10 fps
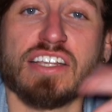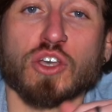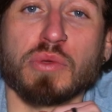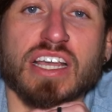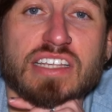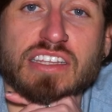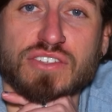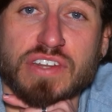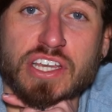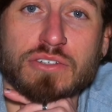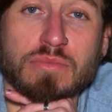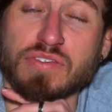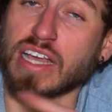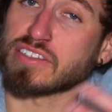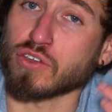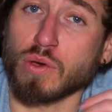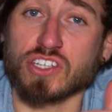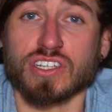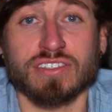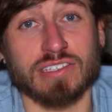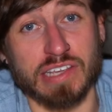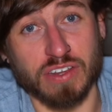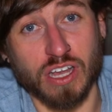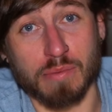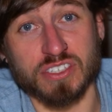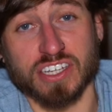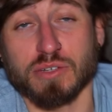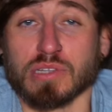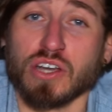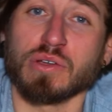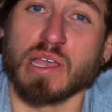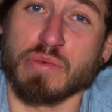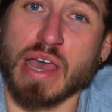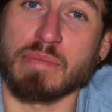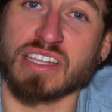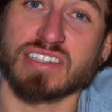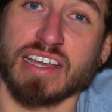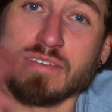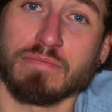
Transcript: guys, hope you guys like this video. If you guys have any questions, leave it in the comment section below. And with that being said,